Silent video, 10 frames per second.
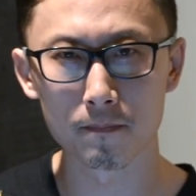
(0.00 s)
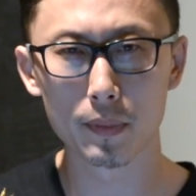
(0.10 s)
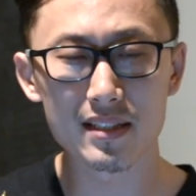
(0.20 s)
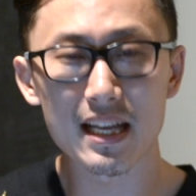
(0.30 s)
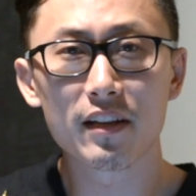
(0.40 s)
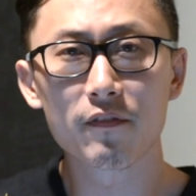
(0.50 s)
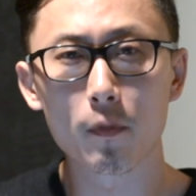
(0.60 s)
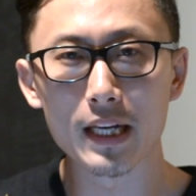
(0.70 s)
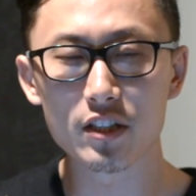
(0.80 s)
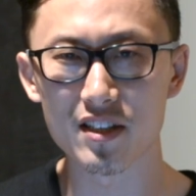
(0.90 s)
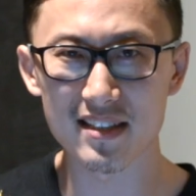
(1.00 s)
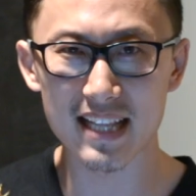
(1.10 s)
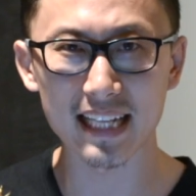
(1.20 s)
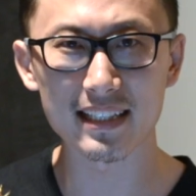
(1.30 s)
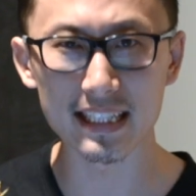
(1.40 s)
because that information is
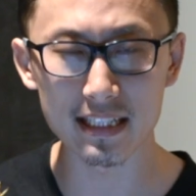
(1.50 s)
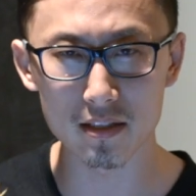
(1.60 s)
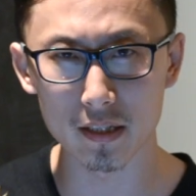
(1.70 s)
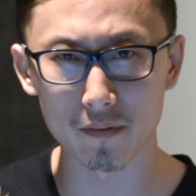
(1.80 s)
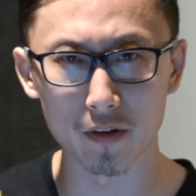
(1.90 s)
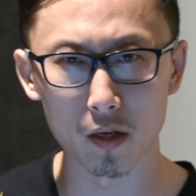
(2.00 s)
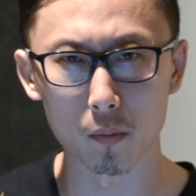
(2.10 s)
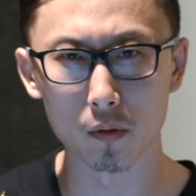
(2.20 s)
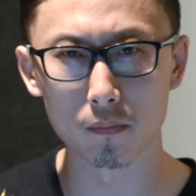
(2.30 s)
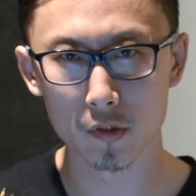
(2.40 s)
not easily available.